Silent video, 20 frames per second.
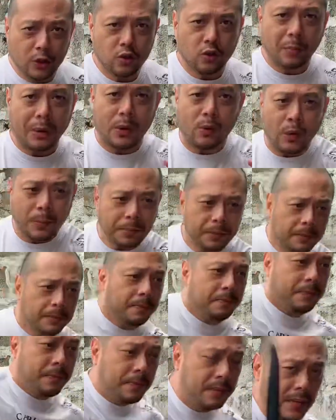to my weapon
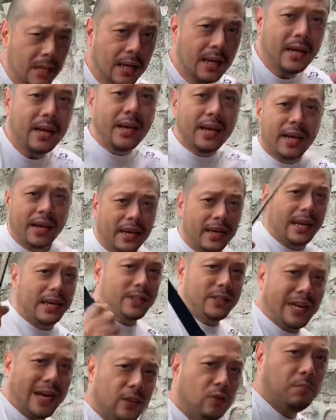and I
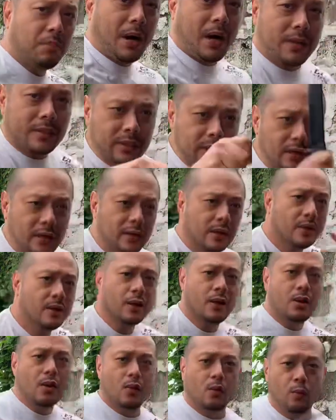shadow box
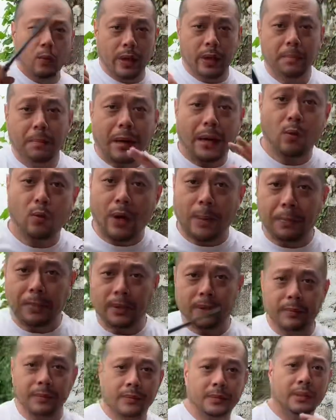with my weapon,
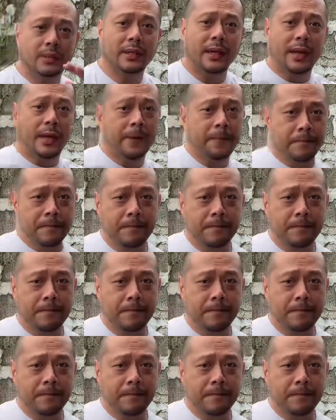okay?